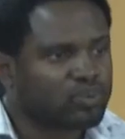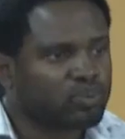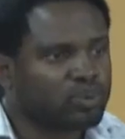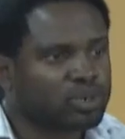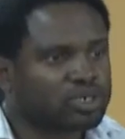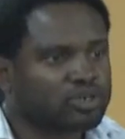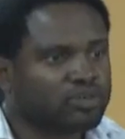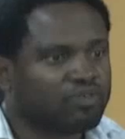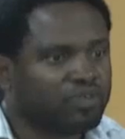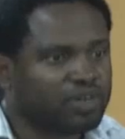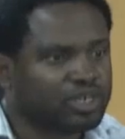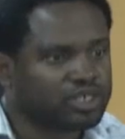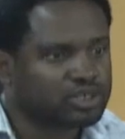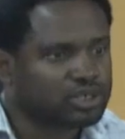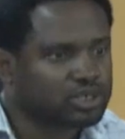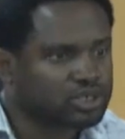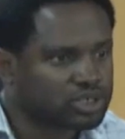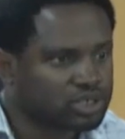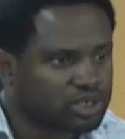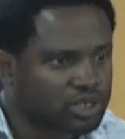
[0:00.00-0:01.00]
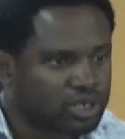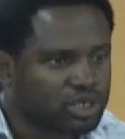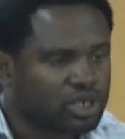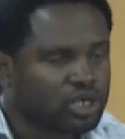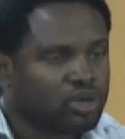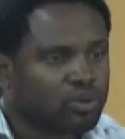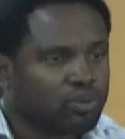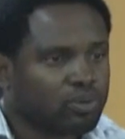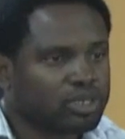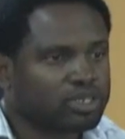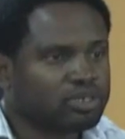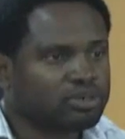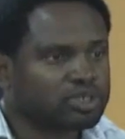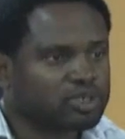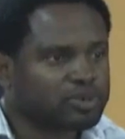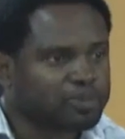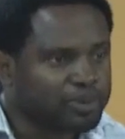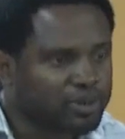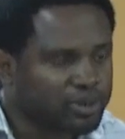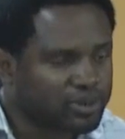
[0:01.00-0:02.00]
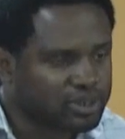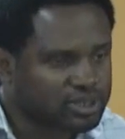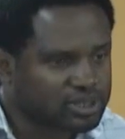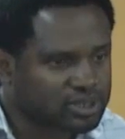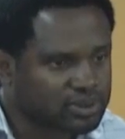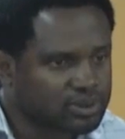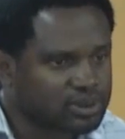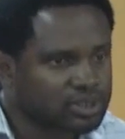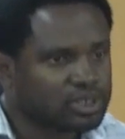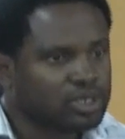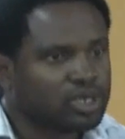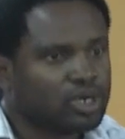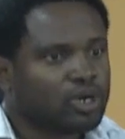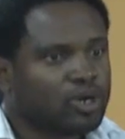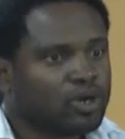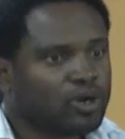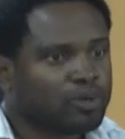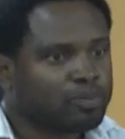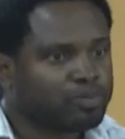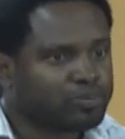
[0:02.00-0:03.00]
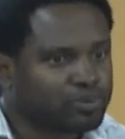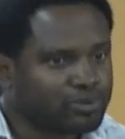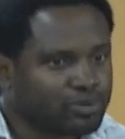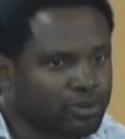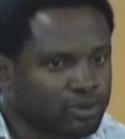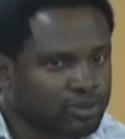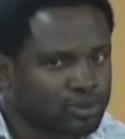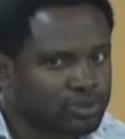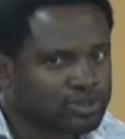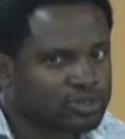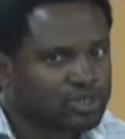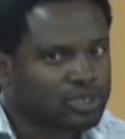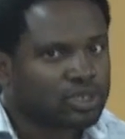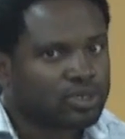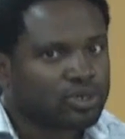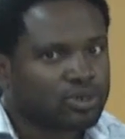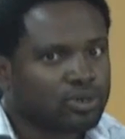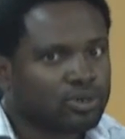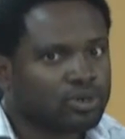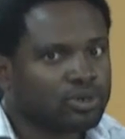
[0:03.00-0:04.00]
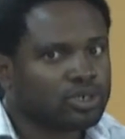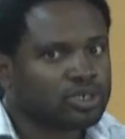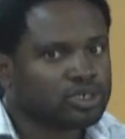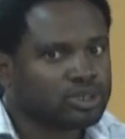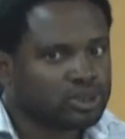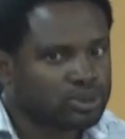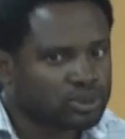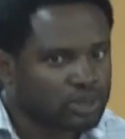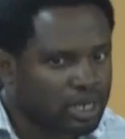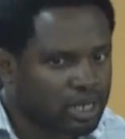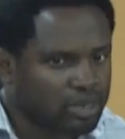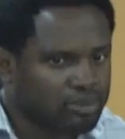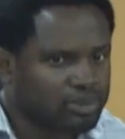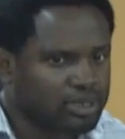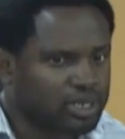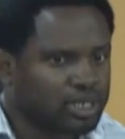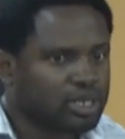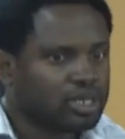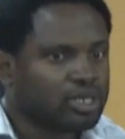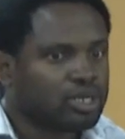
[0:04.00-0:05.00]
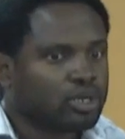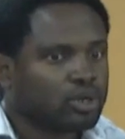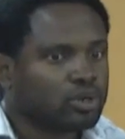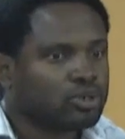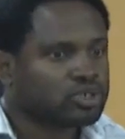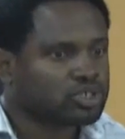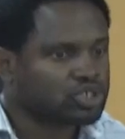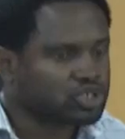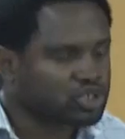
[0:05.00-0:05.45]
a work of literature, whether it's poetry or prose or drama or